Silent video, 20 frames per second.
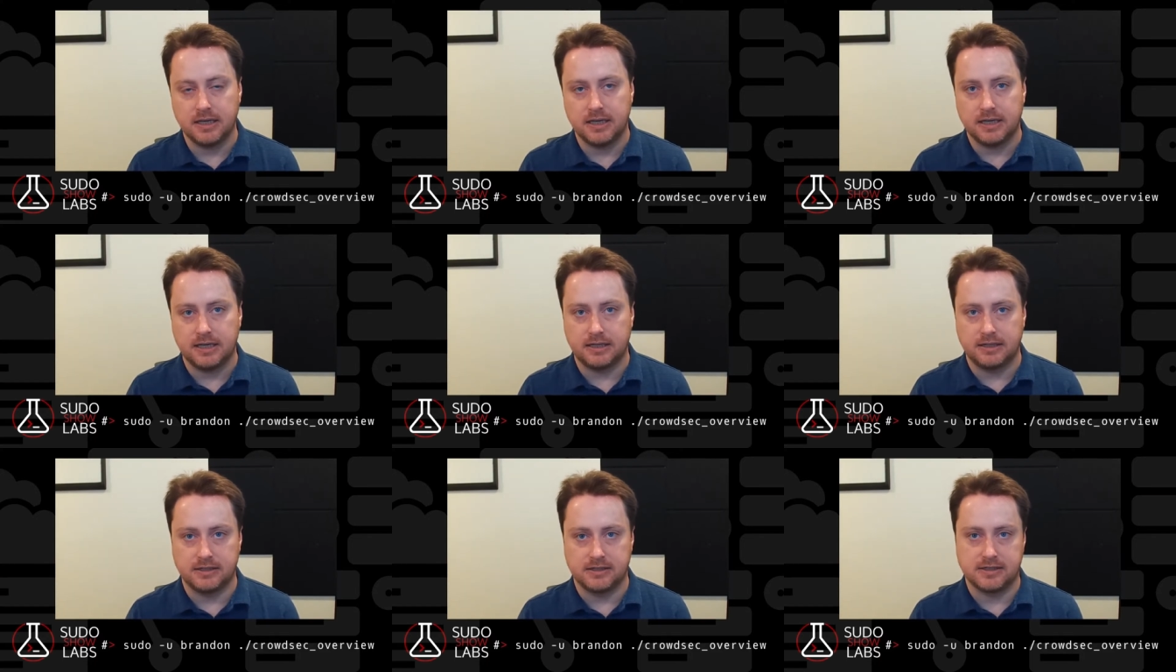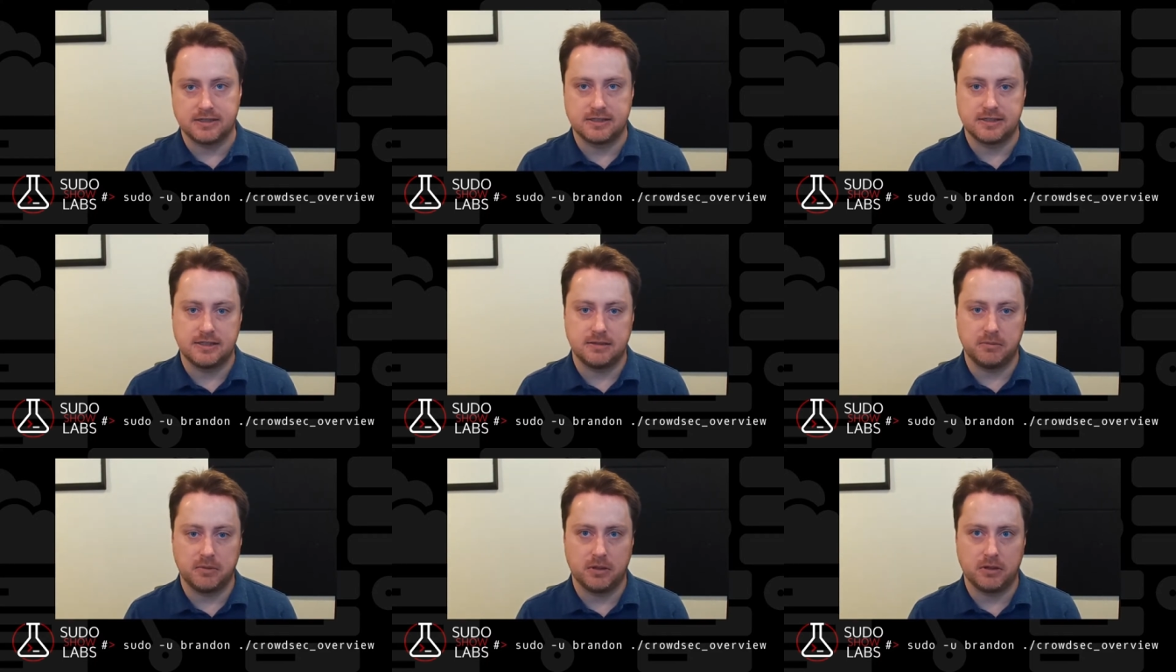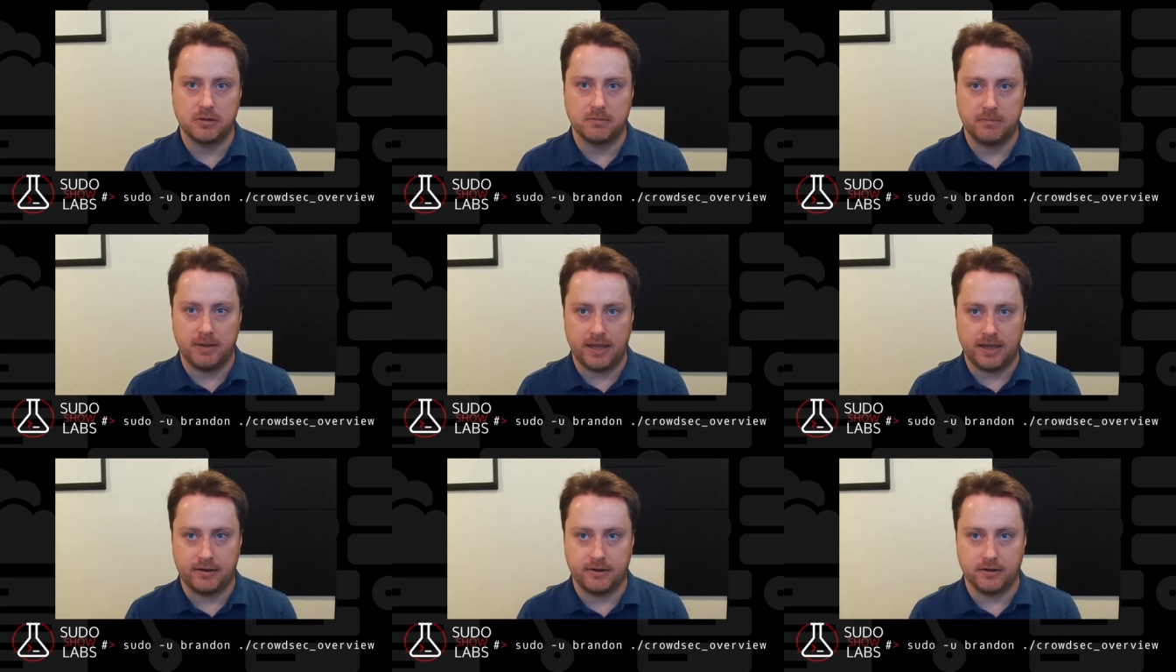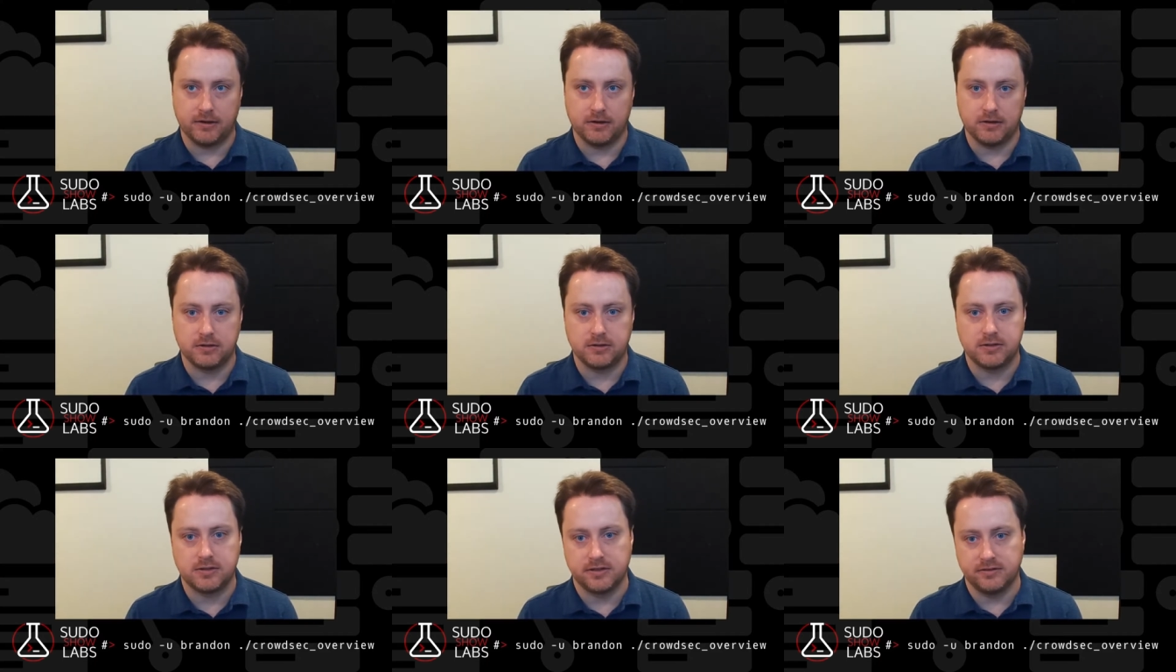in a similar manner
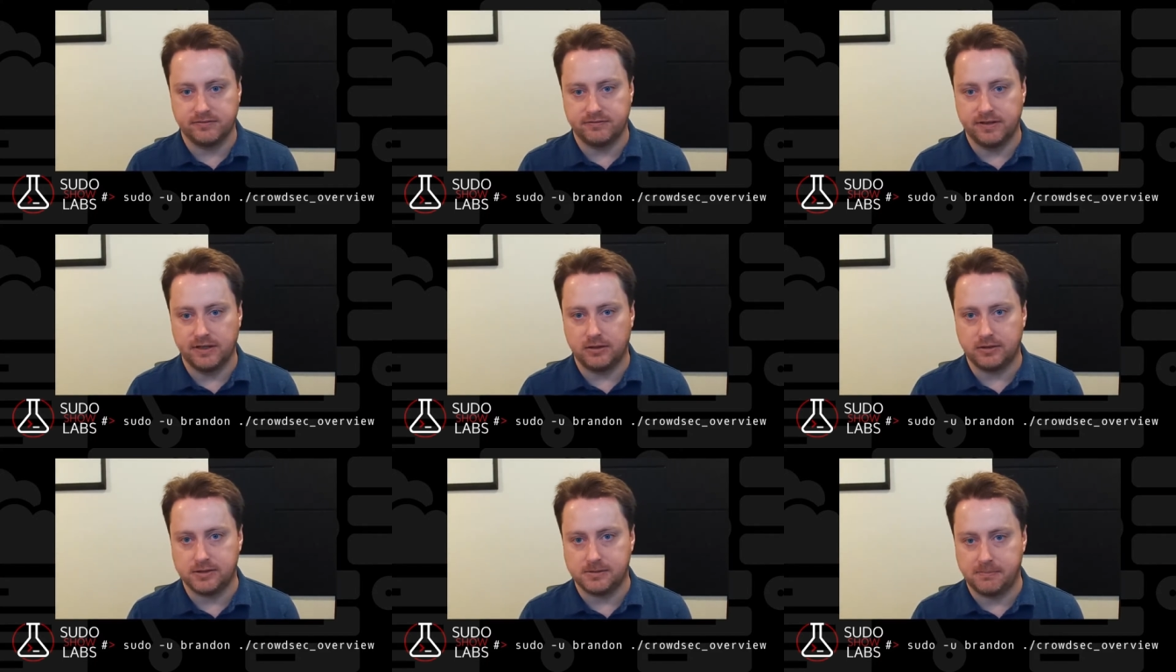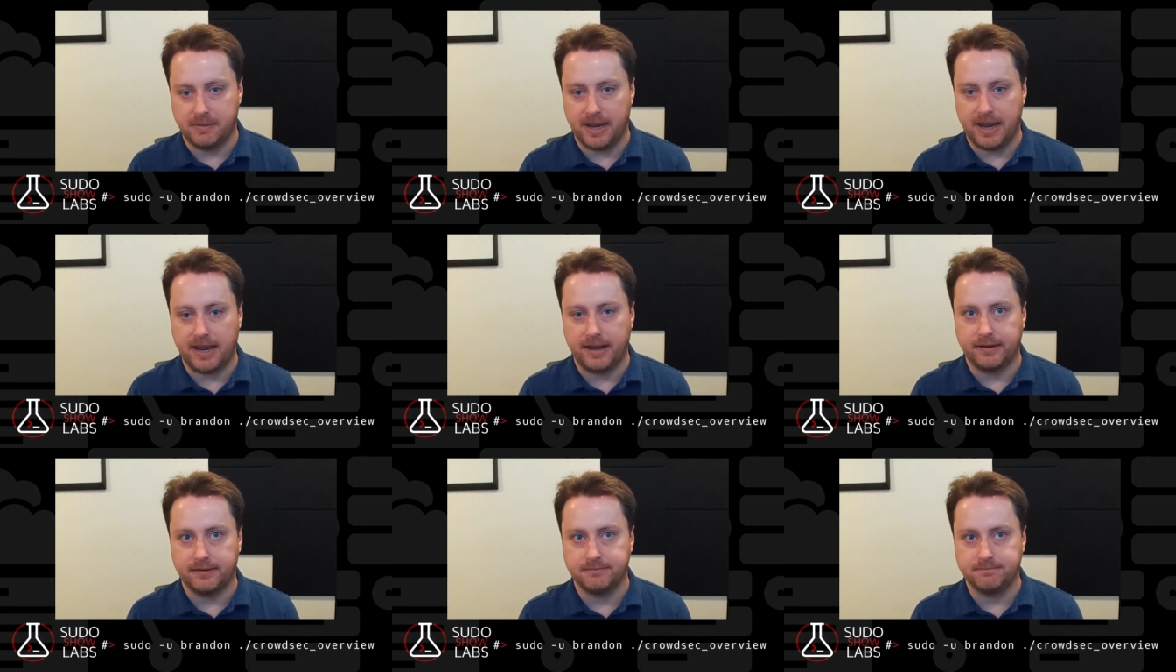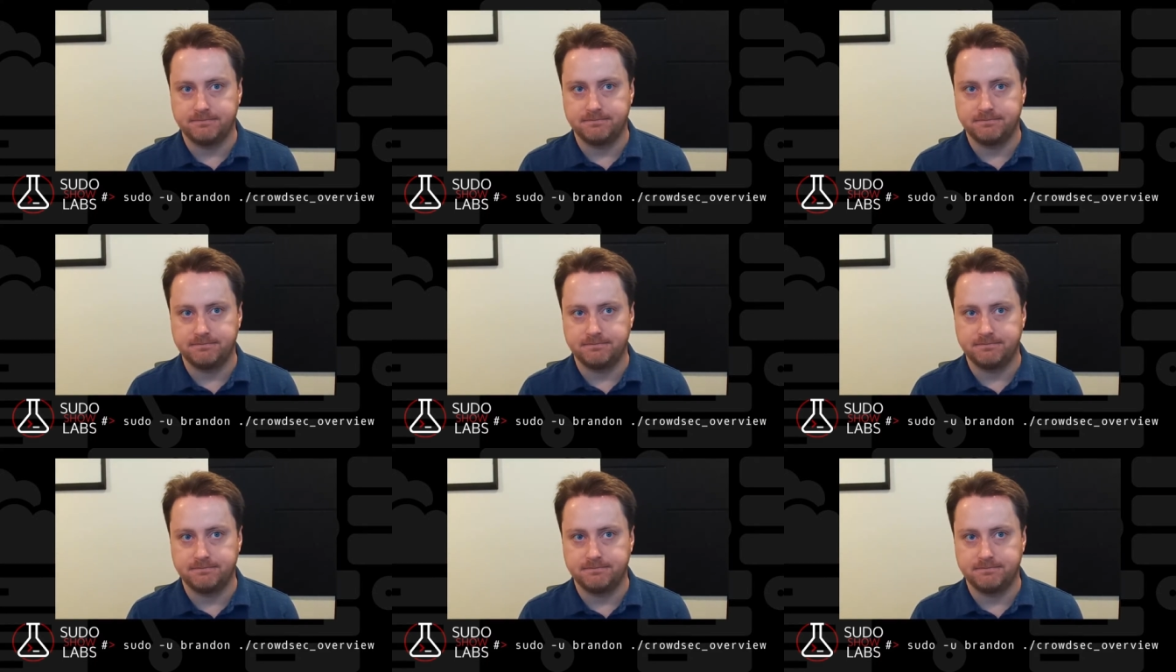to fail2ban.